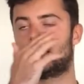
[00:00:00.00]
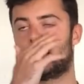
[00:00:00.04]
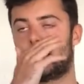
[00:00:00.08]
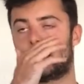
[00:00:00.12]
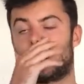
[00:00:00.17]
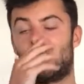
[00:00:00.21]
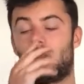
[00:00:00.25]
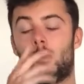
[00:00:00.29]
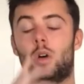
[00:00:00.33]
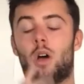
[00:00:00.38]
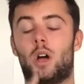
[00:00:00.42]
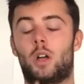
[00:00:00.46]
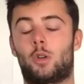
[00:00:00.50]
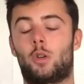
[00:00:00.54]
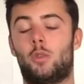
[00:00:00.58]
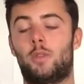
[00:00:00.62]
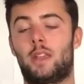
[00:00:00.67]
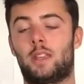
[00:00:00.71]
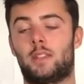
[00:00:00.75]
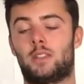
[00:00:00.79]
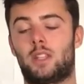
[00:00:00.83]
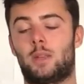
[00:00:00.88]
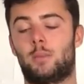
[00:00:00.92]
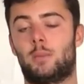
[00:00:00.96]
they can work on
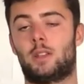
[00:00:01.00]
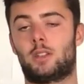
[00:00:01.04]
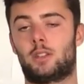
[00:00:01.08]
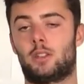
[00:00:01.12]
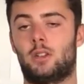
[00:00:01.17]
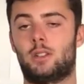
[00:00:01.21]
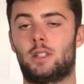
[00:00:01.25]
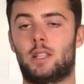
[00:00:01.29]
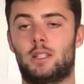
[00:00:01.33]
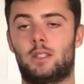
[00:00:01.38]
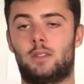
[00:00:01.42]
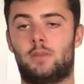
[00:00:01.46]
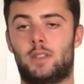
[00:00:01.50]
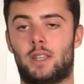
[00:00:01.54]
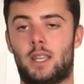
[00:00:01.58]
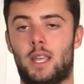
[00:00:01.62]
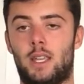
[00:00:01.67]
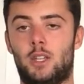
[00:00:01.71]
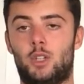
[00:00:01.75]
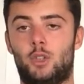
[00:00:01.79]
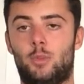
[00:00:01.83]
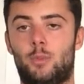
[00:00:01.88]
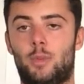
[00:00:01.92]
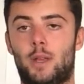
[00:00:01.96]
their stimulus
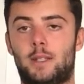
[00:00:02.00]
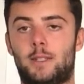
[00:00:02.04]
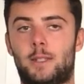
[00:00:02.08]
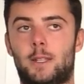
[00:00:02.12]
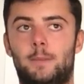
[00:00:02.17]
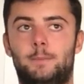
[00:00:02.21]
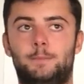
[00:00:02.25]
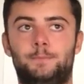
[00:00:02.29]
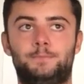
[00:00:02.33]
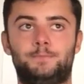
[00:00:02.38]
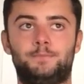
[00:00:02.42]
identification better.